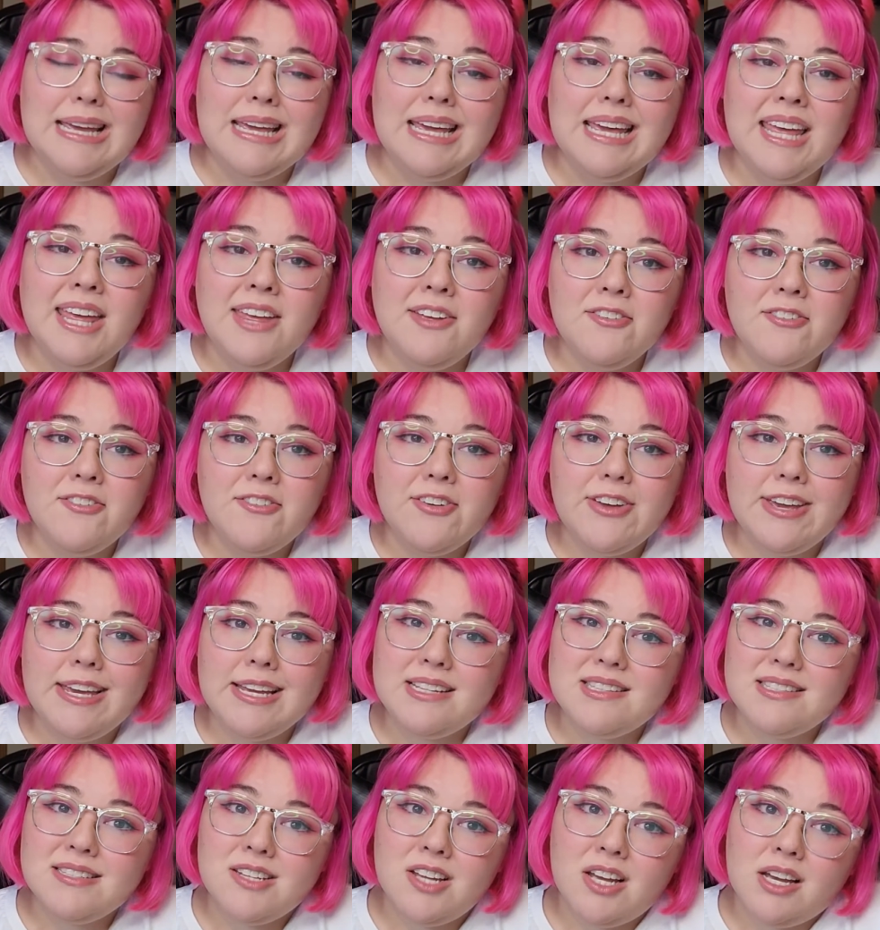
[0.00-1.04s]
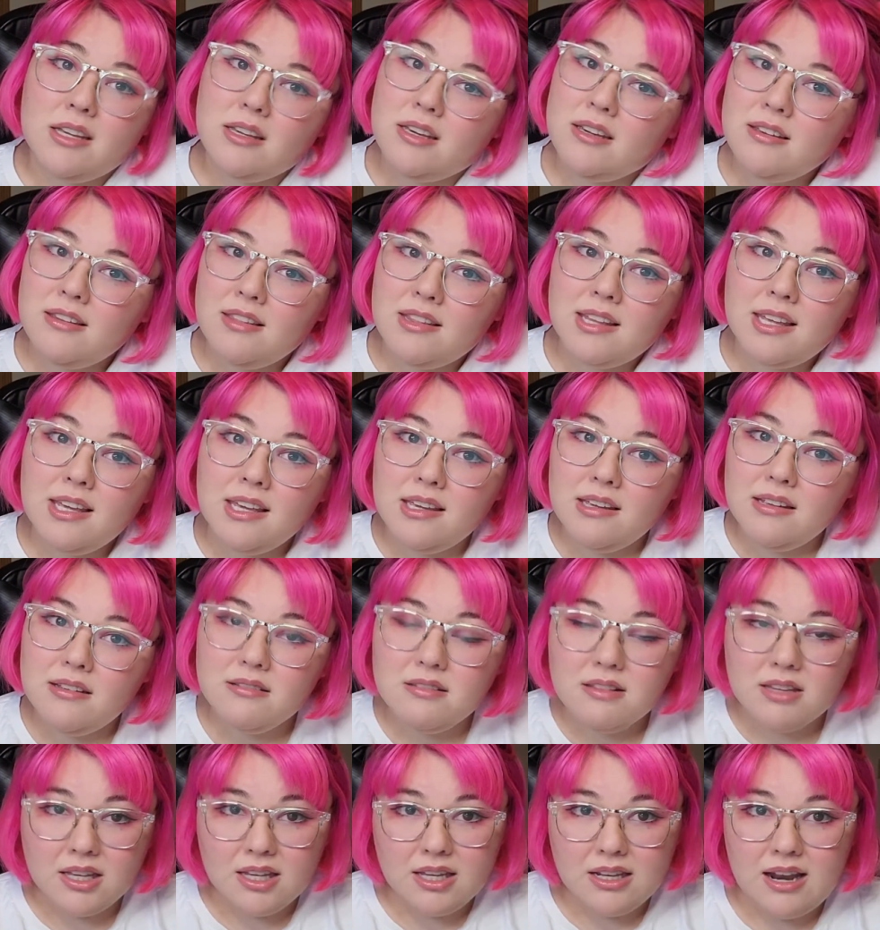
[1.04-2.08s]
If it's not your thing,
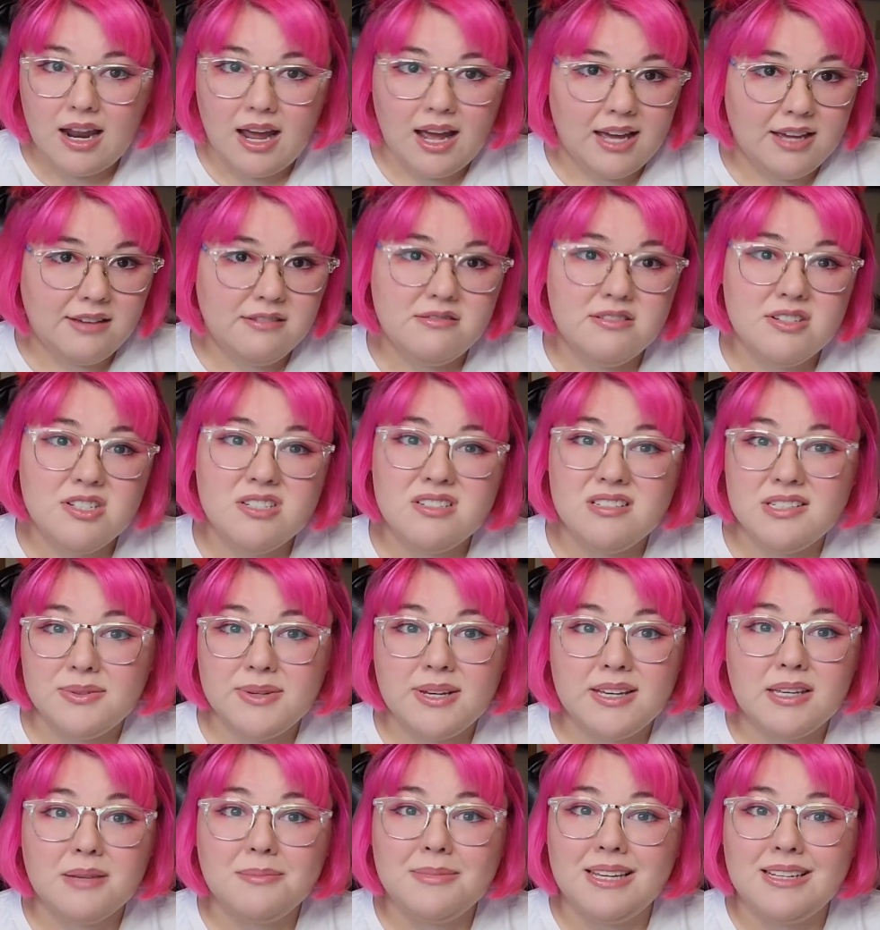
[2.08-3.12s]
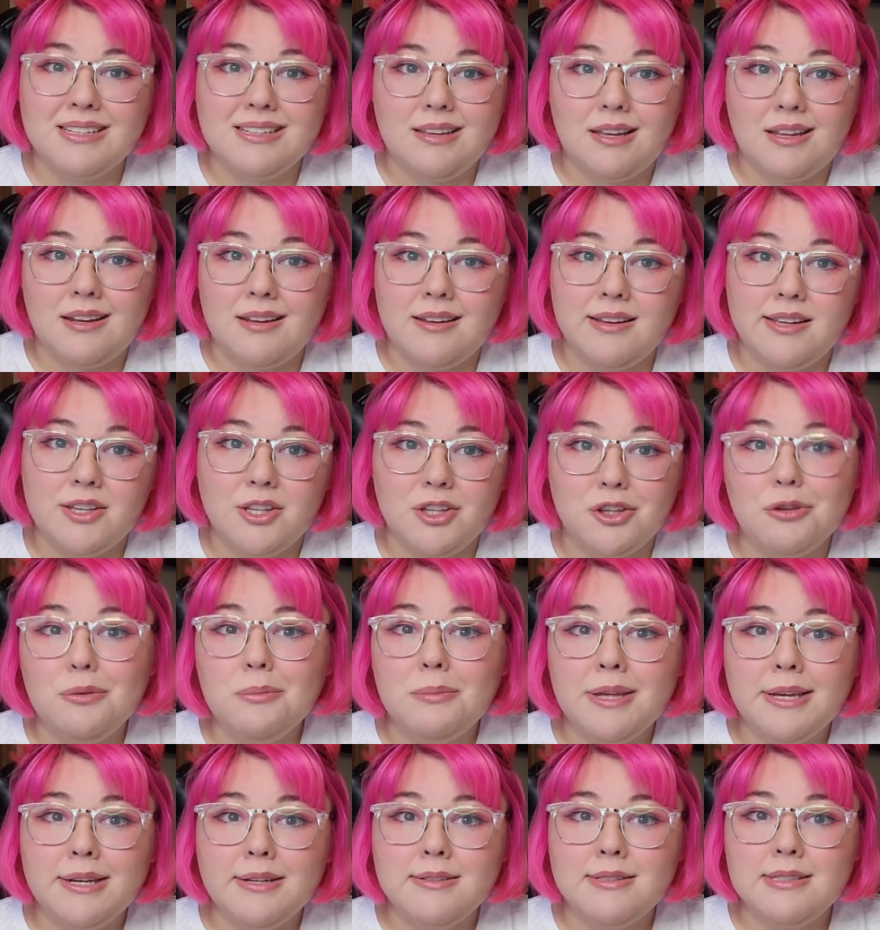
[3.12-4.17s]
then I would just recommend getting a cute
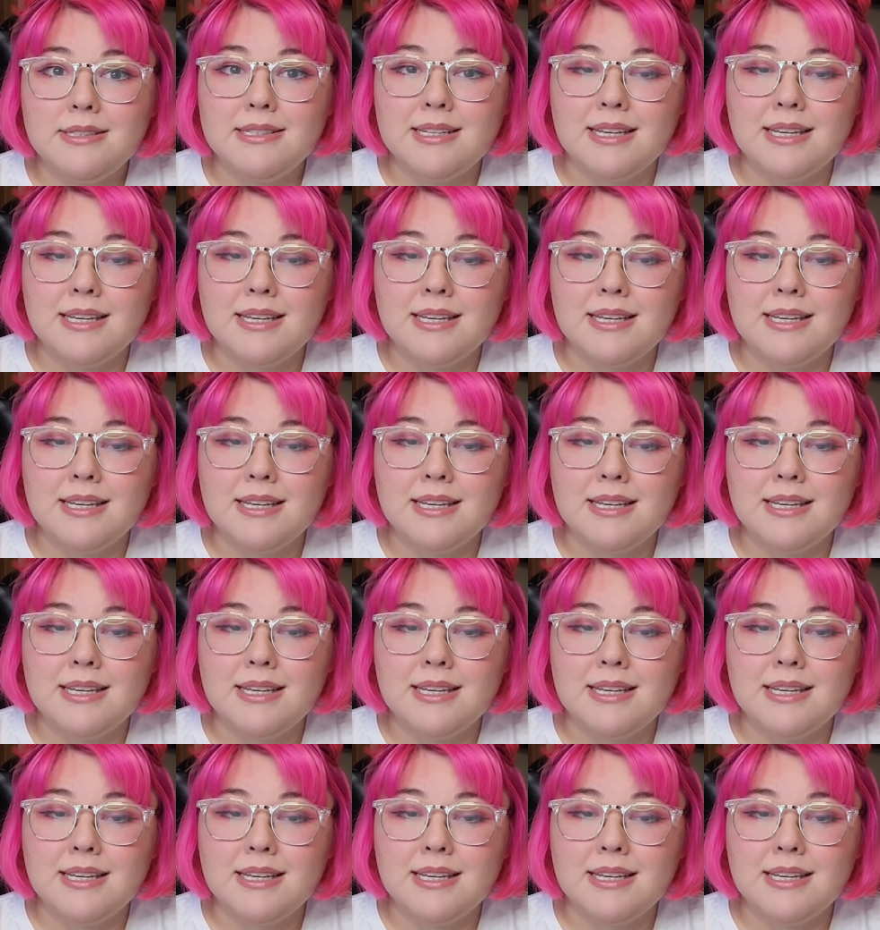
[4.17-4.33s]
mouse.